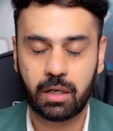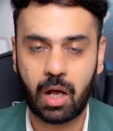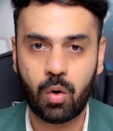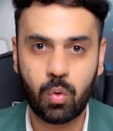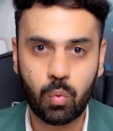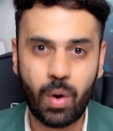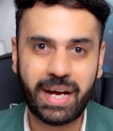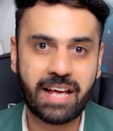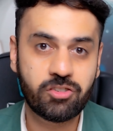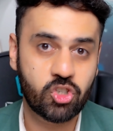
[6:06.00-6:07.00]
Now
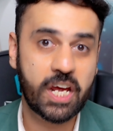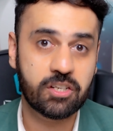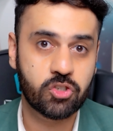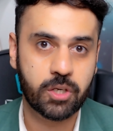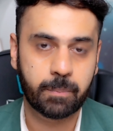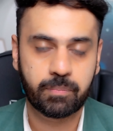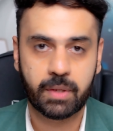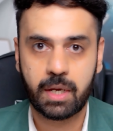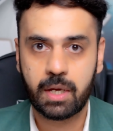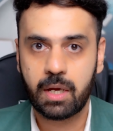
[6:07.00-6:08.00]
what has changed?
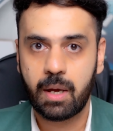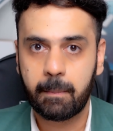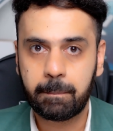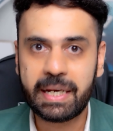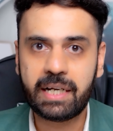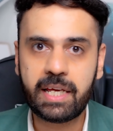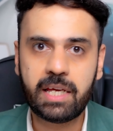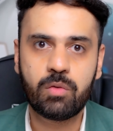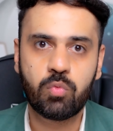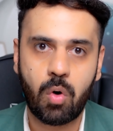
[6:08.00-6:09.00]

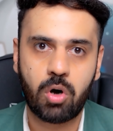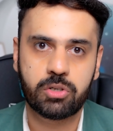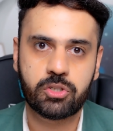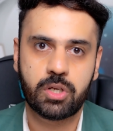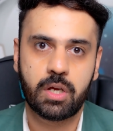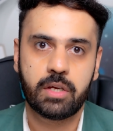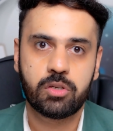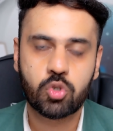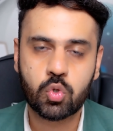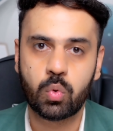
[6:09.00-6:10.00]
PTE wants
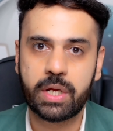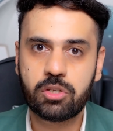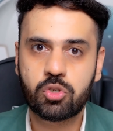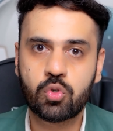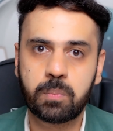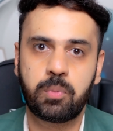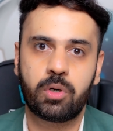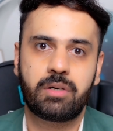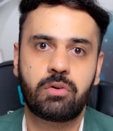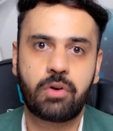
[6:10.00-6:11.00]
students to
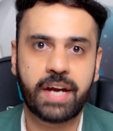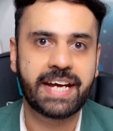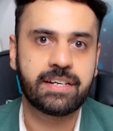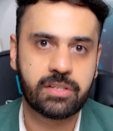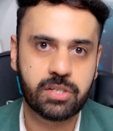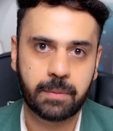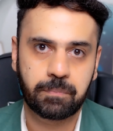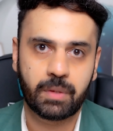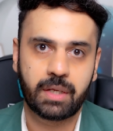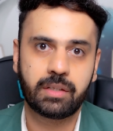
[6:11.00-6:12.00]
put trends.
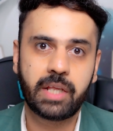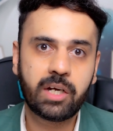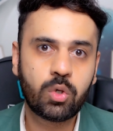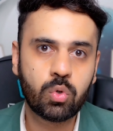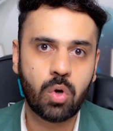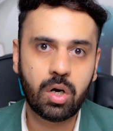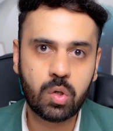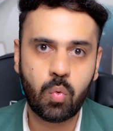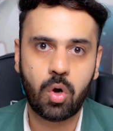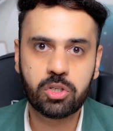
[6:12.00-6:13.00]
They do
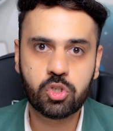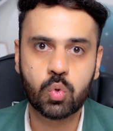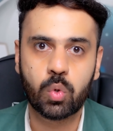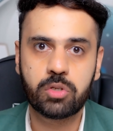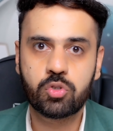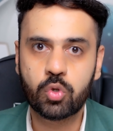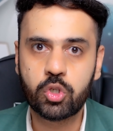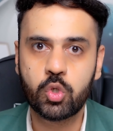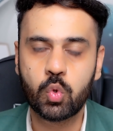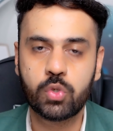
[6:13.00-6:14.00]
not want students to
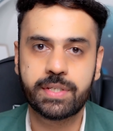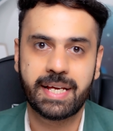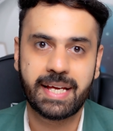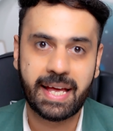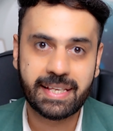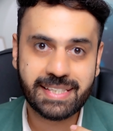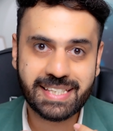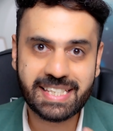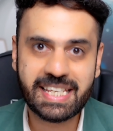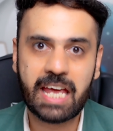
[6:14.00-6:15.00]
use
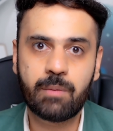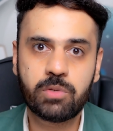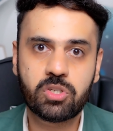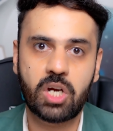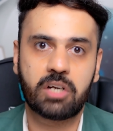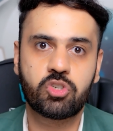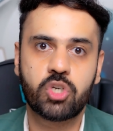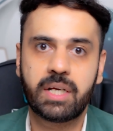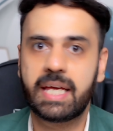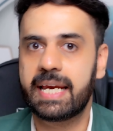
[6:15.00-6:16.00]
same
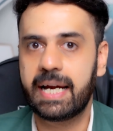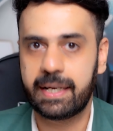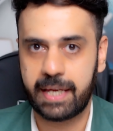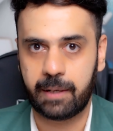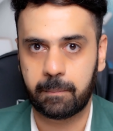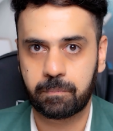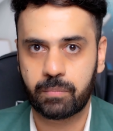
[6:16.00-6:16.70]
structure again and again.